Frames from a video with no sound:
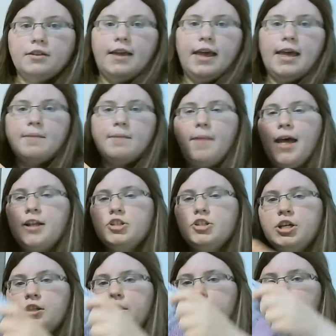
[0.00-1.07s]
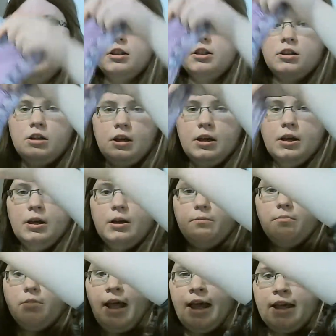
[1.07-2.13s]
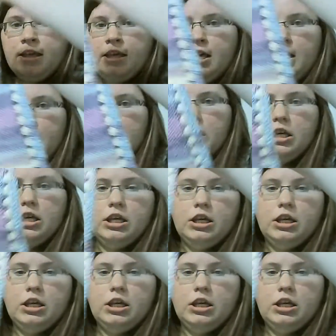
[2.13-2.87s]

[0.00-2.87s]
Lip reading: it a matching little blankie.